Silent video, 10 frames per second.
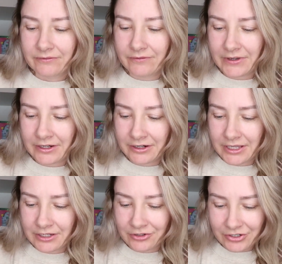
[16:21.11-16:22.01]

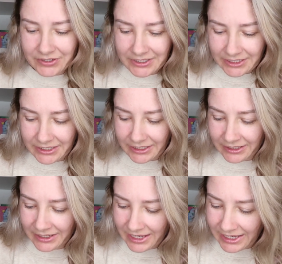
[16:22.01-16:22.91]
Very
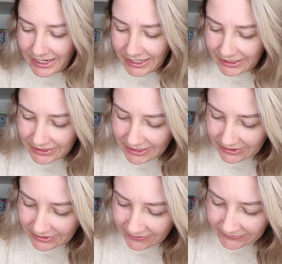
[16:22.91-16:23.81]
interesting. And
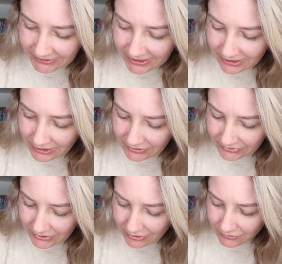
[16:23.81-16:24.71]
it definitely
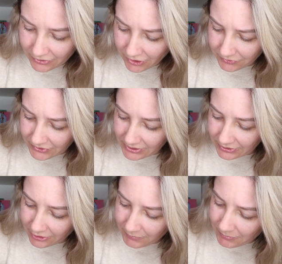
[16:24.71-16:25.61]
also goes a
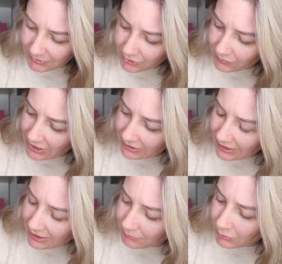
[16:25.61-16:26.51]
little bit between
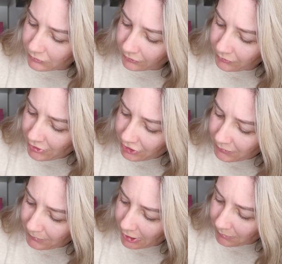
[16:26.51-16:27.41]
like a
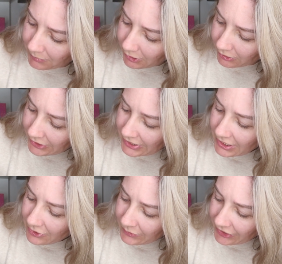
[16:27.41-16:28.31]
maroonish purple
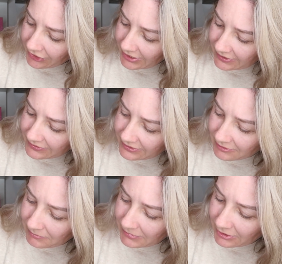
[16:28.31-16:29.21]
with like
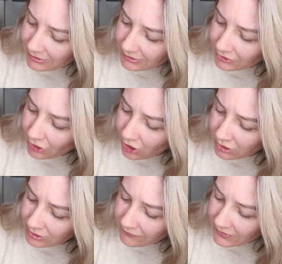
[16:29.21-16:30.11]
some
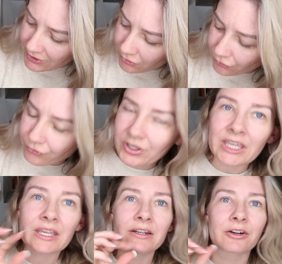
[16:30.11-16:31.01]
olivey
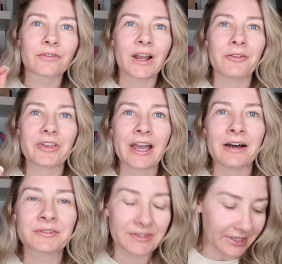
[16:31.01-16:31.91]
green around the
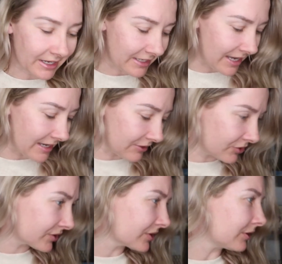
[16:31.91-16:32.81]
outside
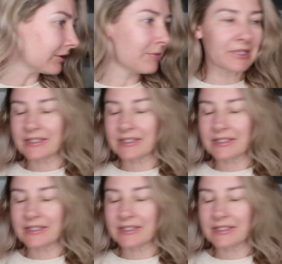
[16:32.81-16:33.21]
edge. So let